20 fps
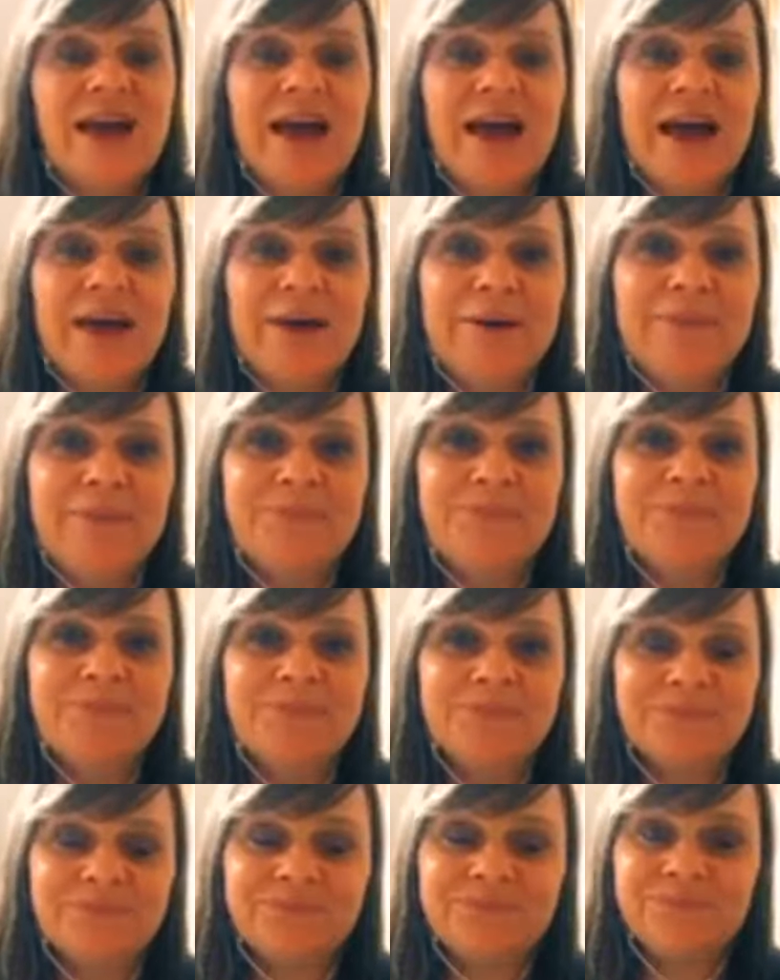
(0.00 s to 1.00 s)
Um,
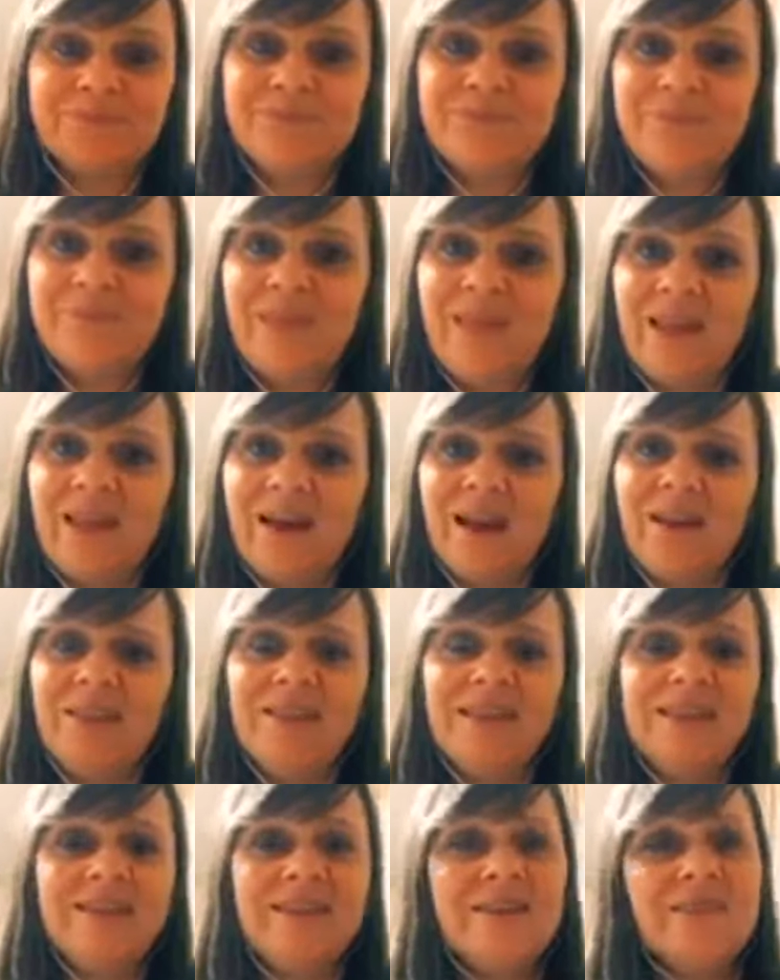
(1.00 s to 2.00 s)
I
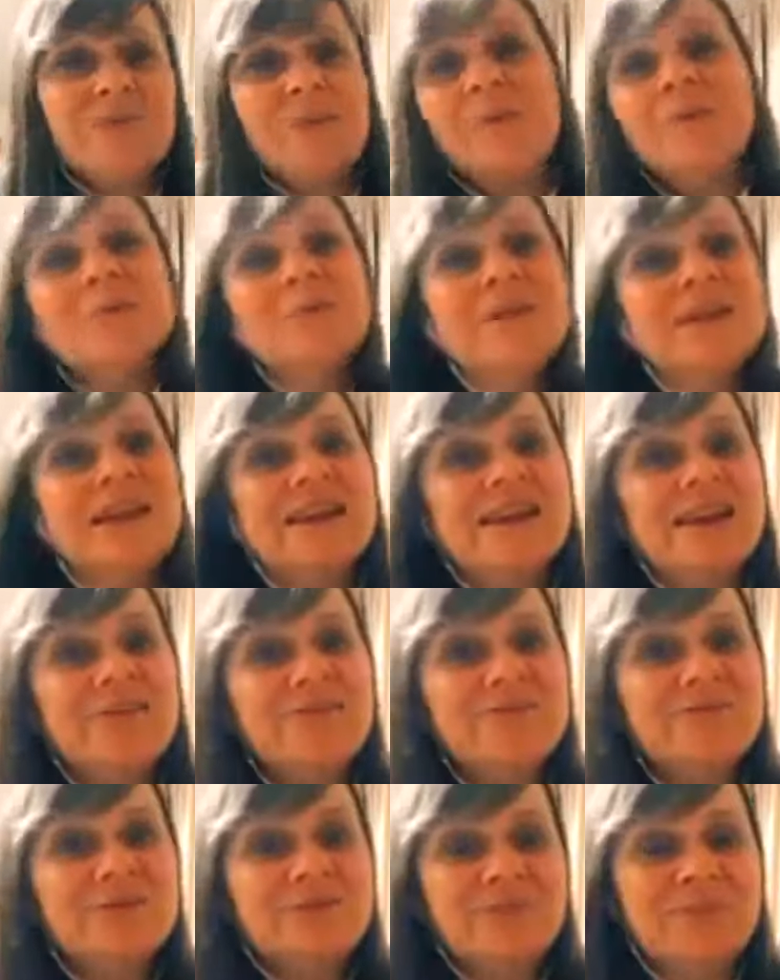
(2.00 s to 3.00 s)
think that's probably enough
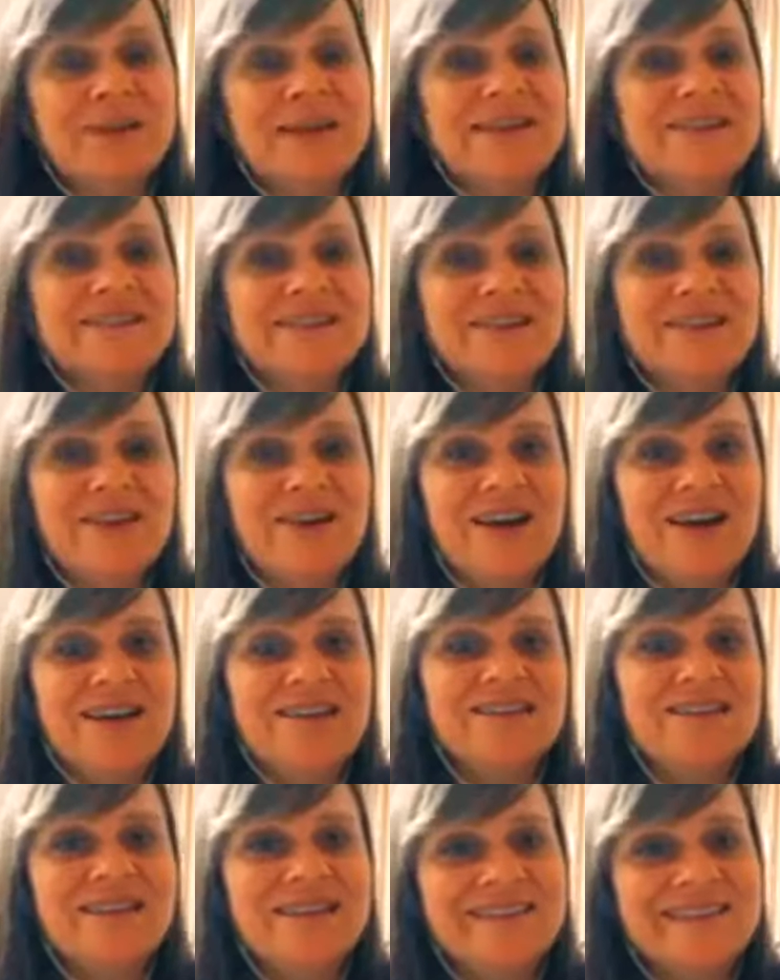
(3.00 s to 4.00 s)
from me
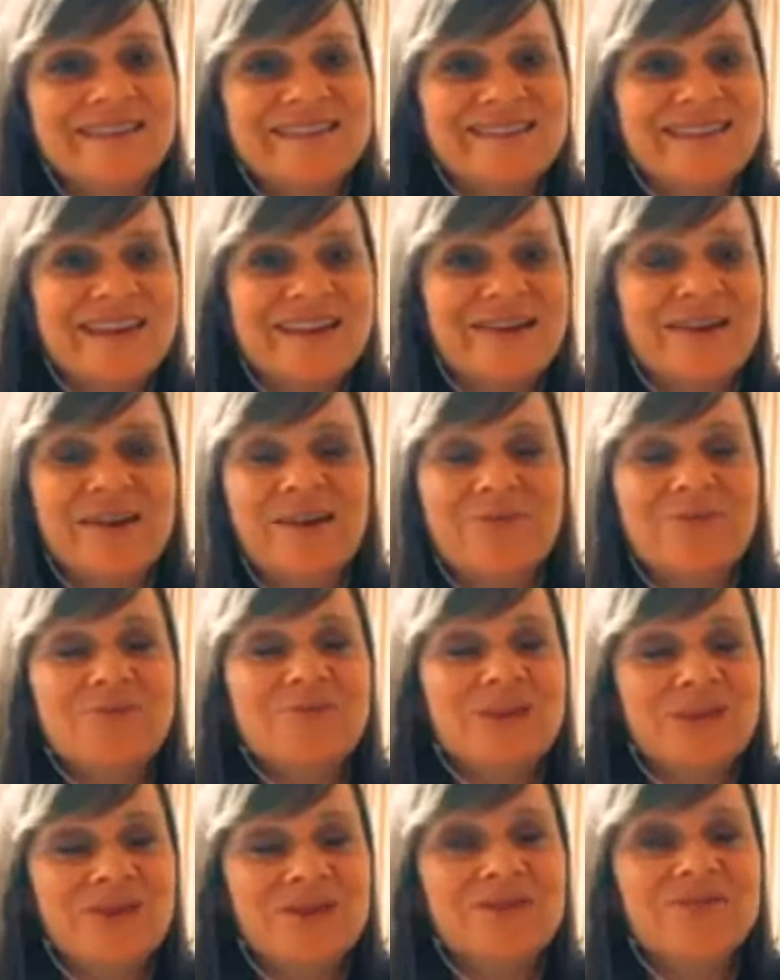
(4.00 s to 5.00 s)
tonight. As I said, I am
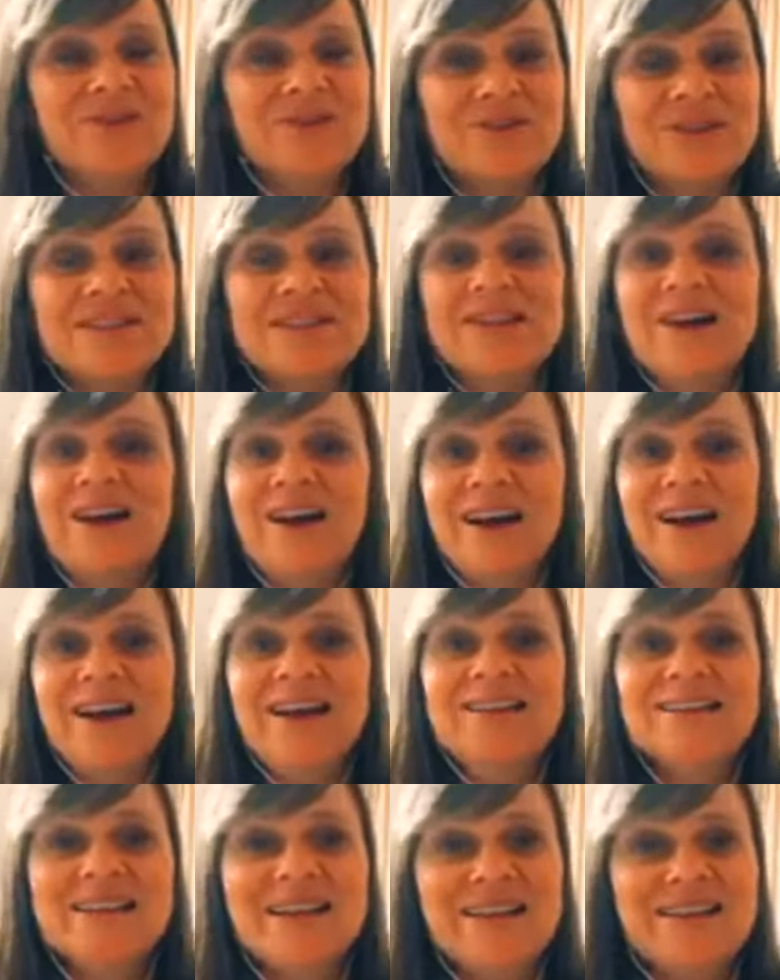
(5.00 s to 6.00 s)
very, very
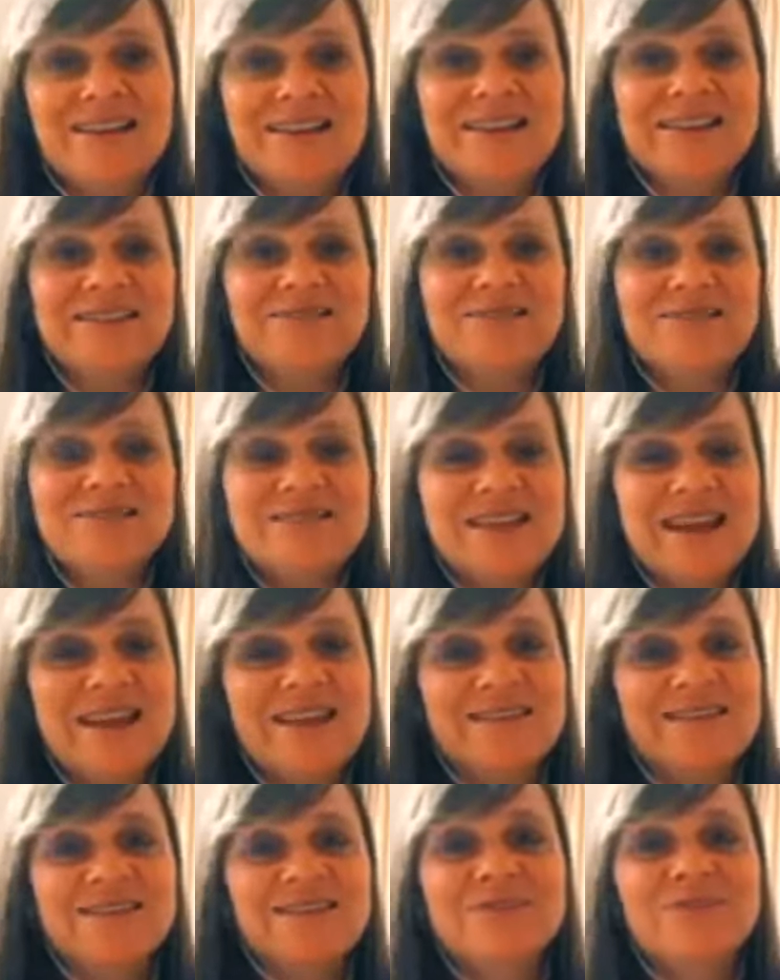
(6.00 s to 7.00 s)
tired and I do
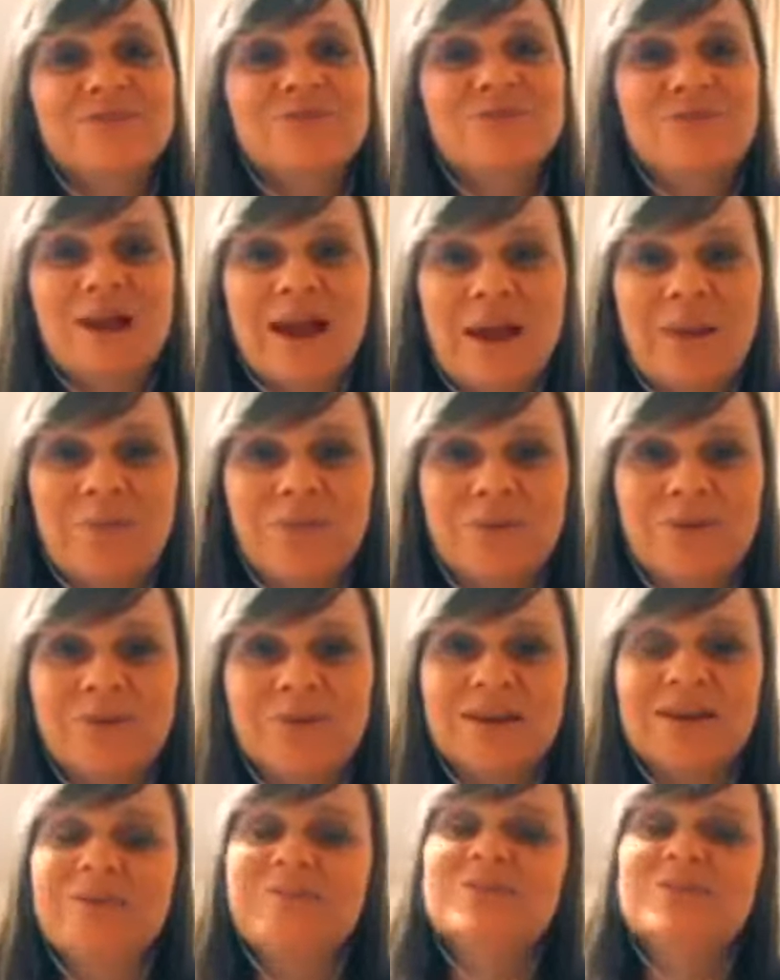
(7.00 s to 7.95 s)
tend to ramble when I'm